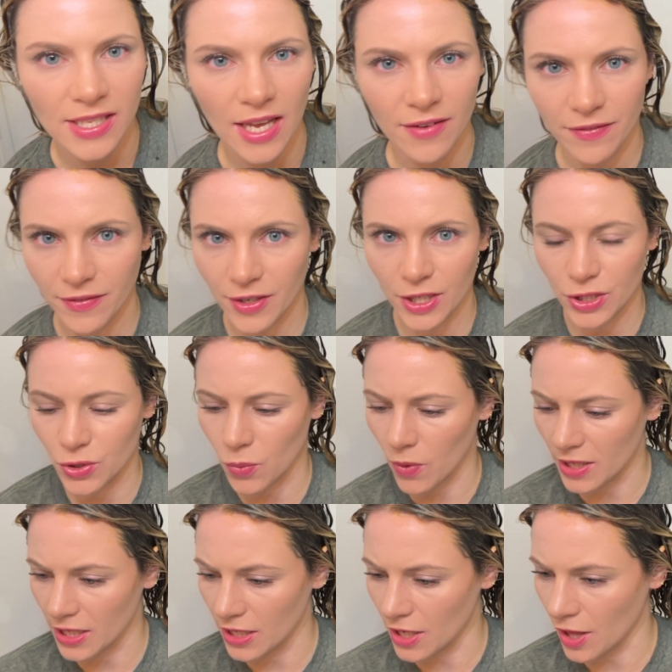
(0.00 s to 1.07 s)
set for
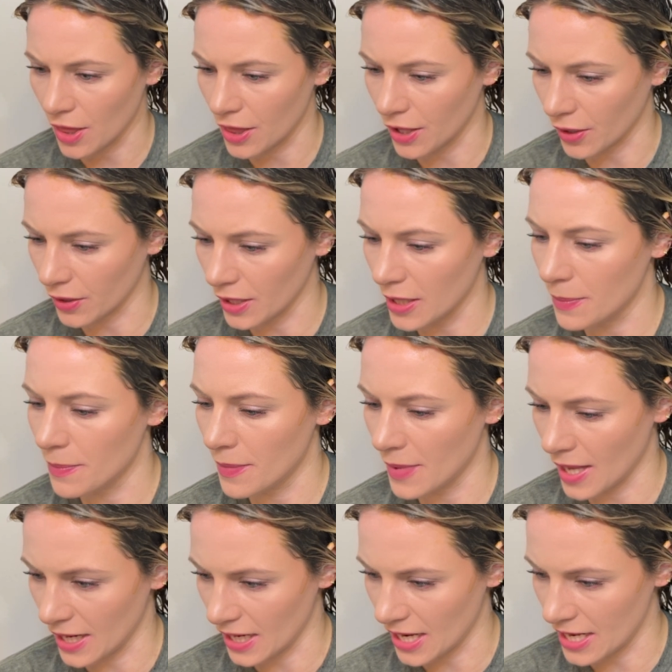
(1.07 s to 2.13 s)
20 to 30
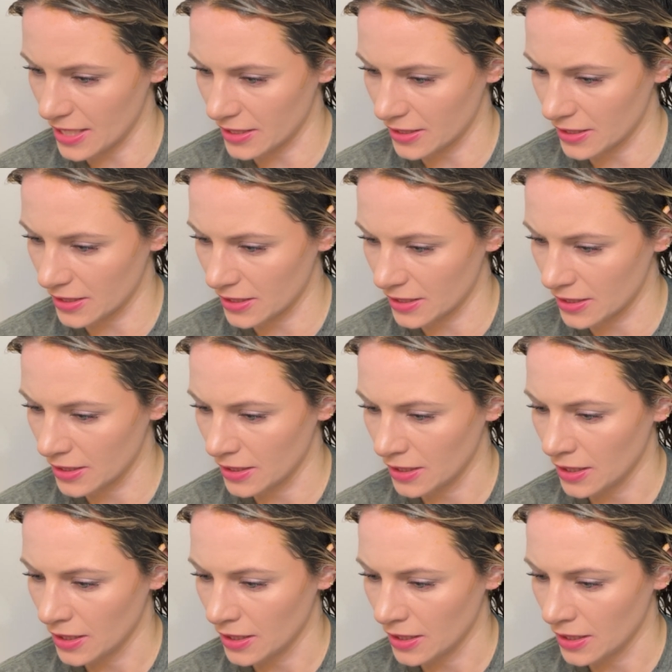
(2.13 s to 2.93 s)
minutes.